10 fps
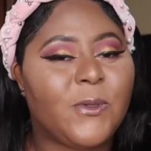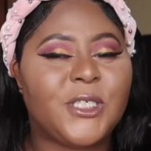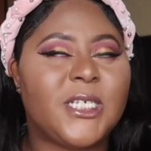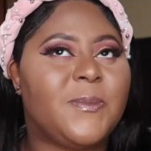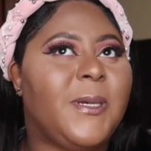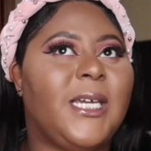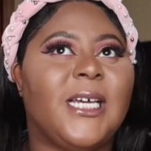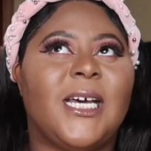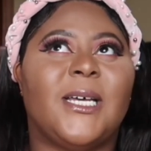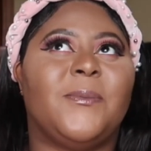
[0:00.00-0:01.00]
would just
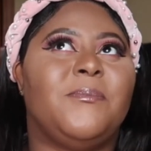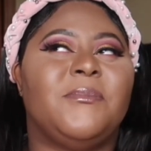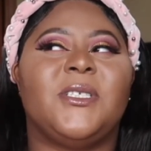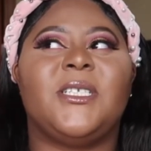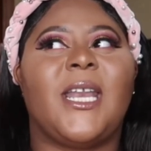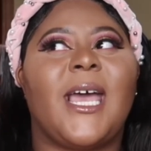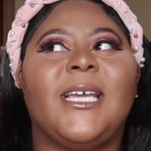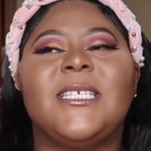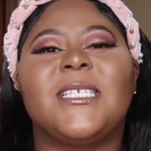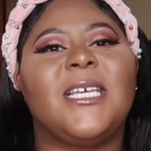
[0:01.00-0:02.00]
be a
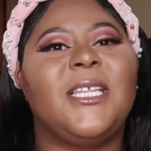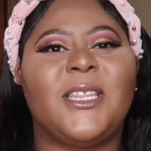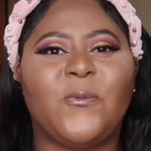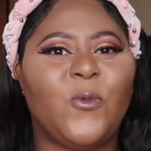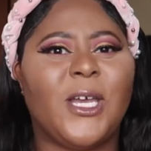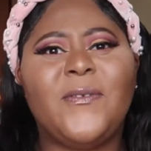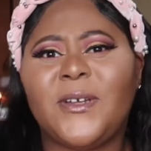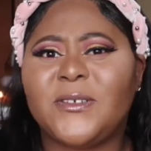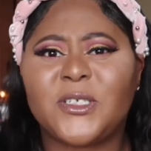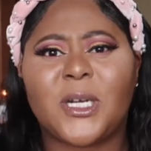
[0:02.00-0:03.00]
nice
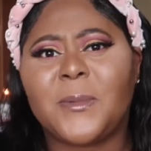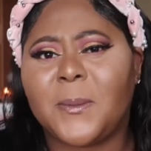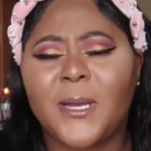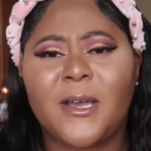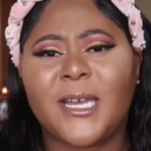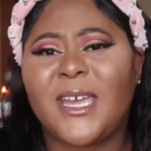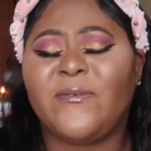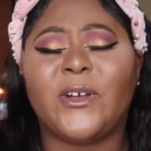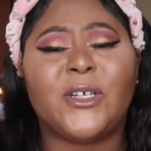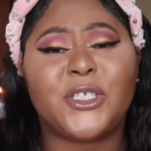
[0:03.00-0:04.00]
whiff of strawberry pound
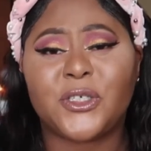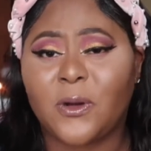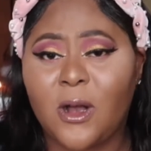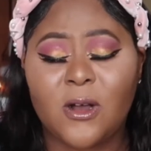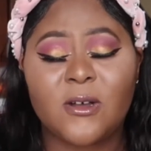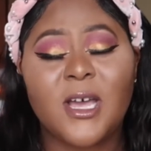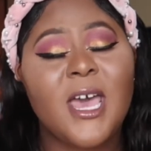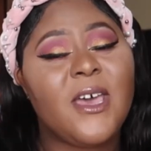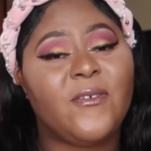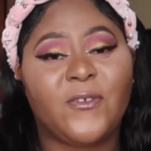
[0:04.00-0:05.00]
cake, very strong,
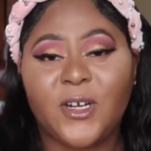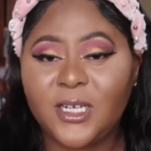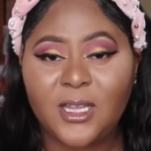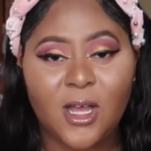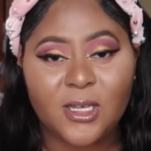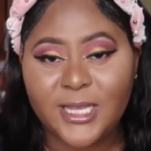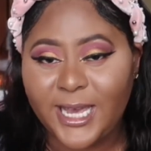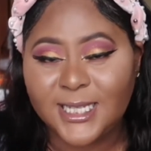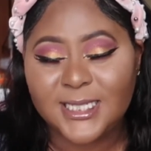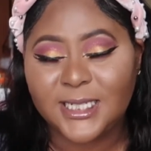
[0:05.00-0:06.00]
very long
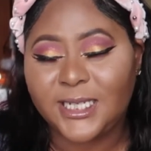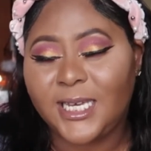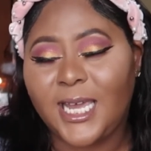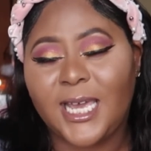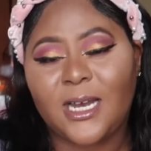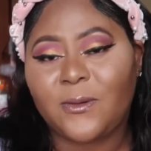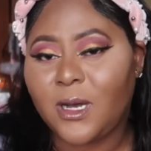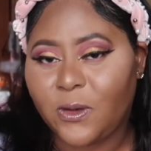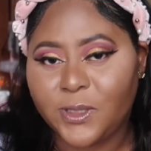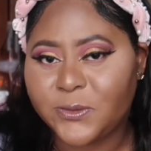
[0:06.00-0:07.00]
lasting. And I will
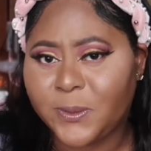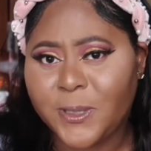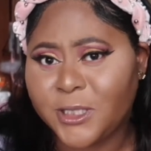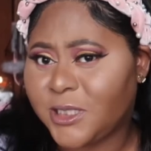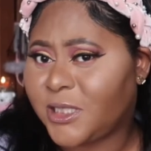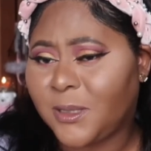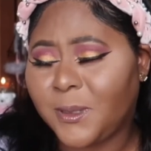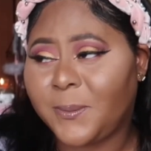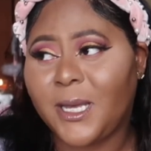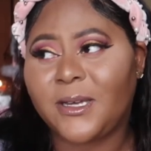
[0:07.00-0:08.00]
always repurchase
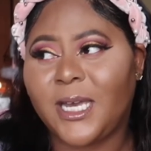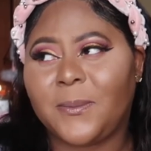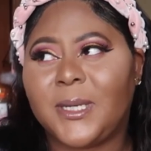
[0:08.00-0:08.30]
strawberry pound cake